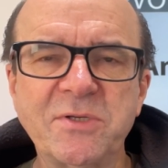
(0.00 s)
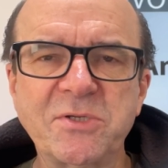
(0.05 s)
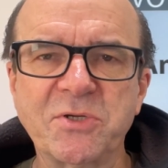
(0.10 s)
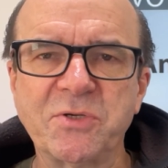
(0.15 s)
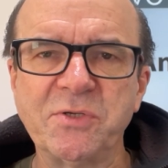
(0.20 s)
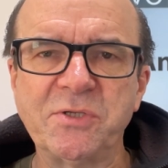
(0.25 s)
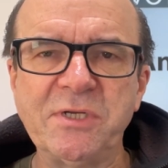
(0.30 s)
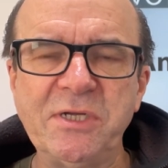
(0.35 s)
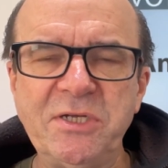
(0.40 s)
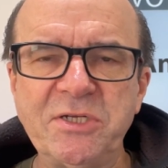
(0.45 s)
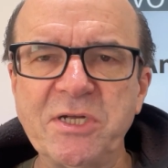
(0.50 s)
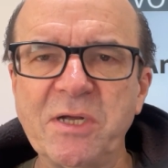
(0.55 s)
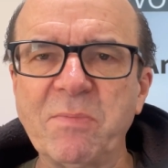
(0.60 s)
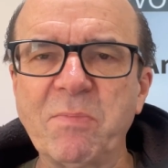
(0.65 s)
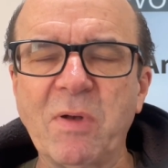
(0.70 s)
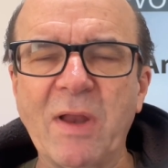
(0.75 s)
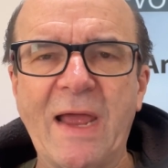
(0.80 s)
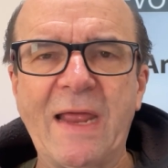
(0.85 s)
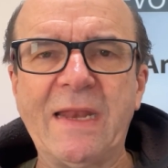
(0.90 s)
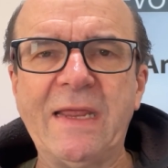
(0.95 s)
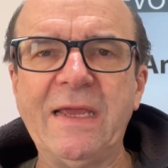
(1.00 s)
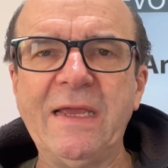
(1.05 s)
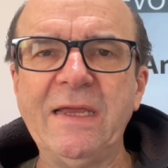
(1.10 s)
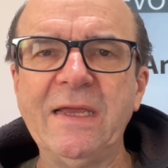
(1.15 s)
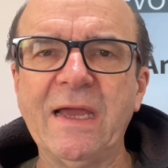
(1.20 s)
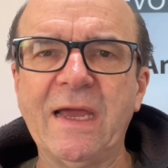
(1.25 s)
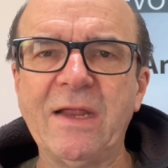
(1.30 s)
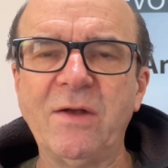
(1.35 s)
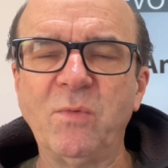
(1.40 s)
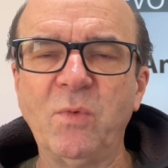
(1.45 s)
strategic
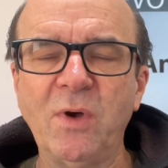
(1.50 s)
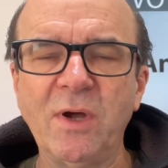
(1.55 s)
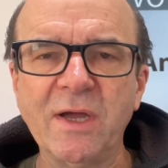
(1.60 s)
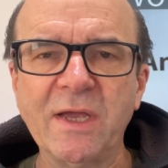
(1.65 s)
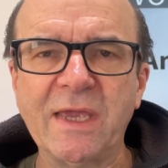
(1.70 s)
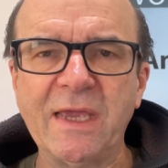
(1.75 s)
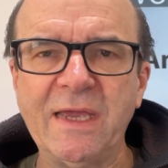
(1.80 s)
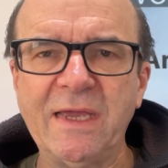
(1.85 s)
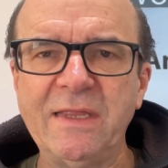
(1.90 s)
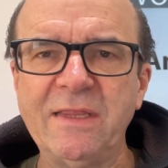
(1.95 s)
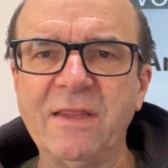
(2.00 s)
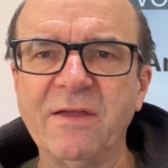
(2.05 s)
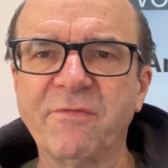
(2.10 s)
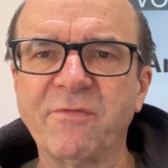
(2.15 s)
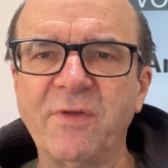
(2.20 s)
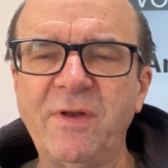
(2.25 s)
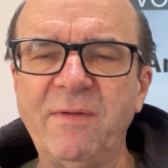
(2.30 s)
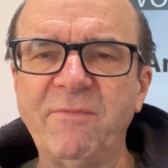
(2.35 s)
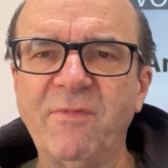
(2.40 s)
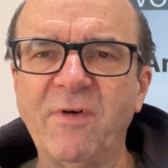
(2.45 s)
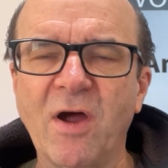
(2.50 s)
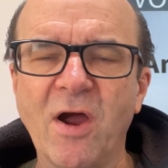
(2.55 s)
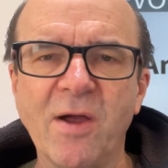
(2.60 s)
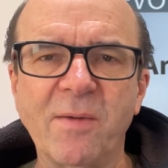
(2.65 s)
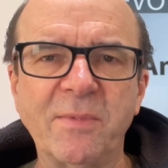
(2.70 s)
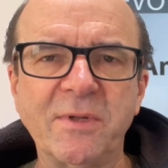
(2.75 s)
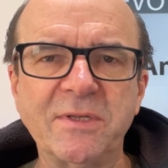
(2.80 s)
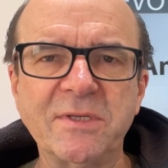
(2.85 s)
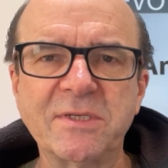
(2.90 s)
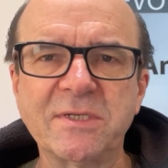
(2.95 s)
planning and working in different
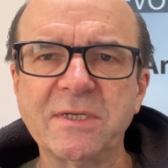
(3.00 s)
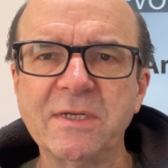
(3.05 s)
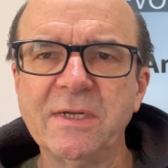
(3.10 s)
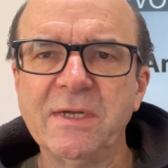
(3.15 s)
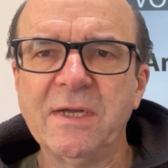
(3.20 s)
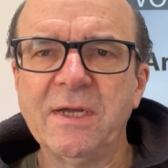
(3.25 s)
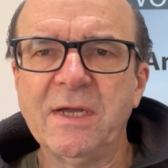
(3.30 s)
environments.